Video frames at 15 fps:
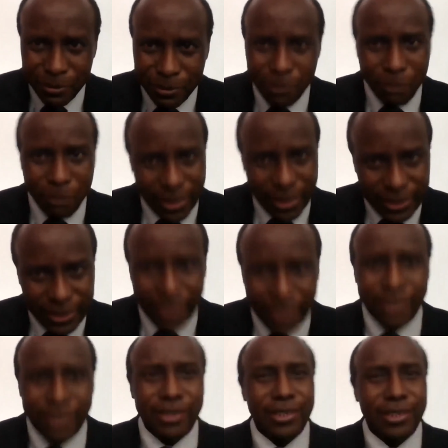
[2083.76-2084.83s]

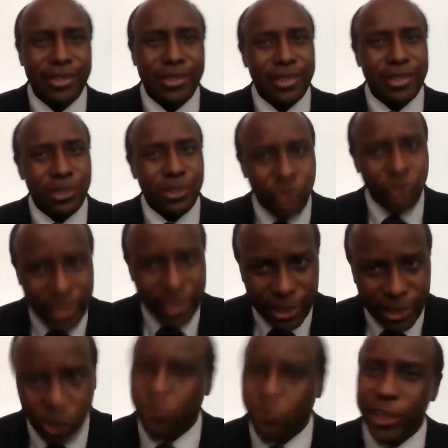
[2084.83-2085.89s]
parcel
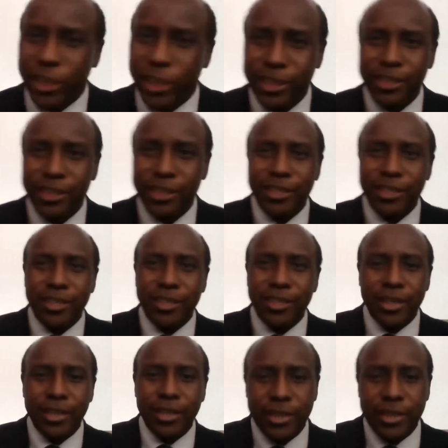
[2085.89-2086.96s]
trajectory.
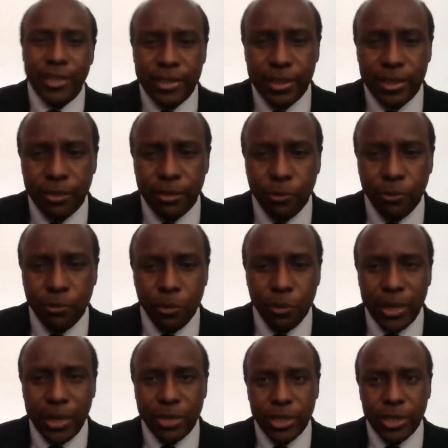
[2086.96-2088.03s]
And from the
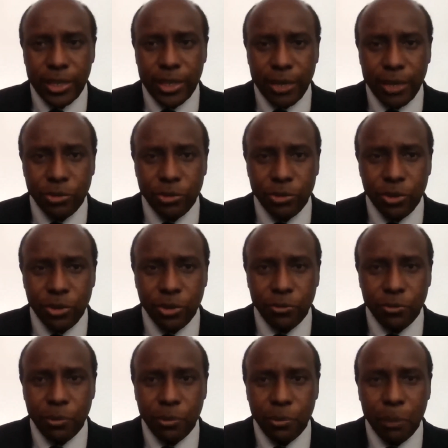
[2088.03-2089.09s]
illustration that I've shown,
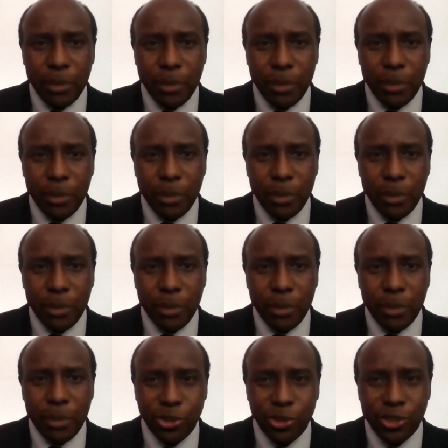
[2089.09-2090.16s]
from the picture that I have
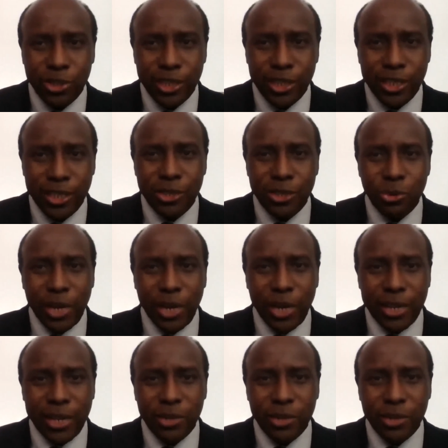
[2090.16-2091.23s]
shown, you can
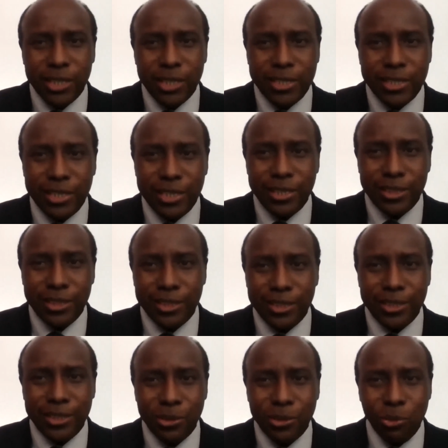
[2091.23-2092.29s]
actually see
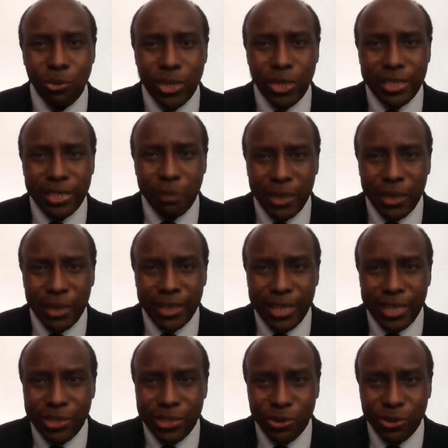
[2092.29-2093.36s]
what is happening
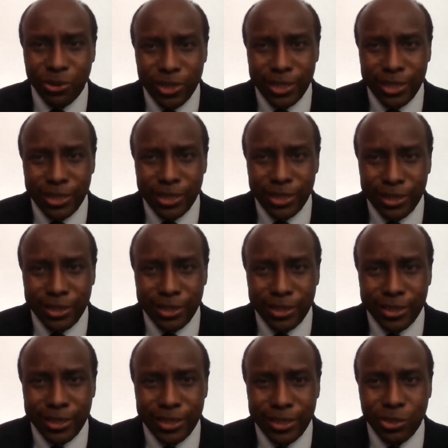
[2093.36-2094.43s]
there is not,
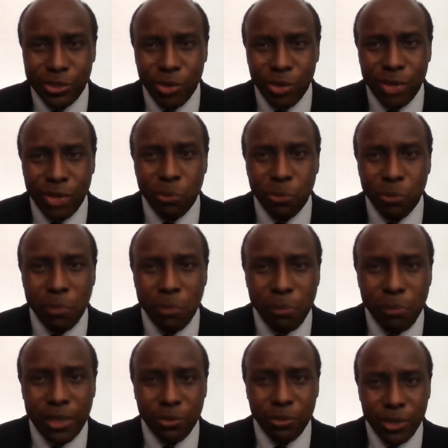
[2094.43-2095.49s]
it's trying to
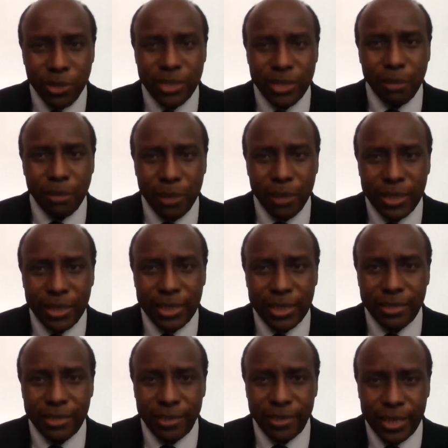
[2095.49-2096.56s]
mimic what is happening
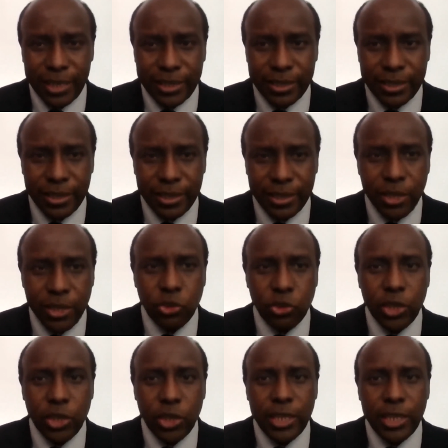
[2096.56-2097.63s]
in reality. So
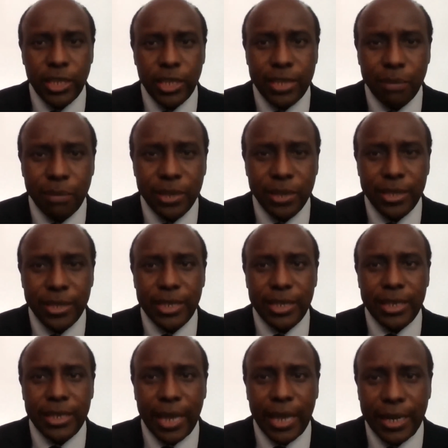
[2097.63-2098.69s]
it is capturing the
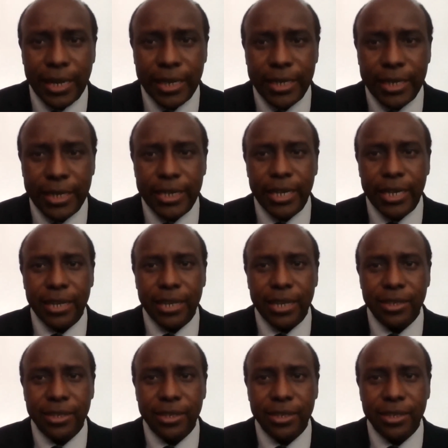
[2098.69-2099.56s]
non-linear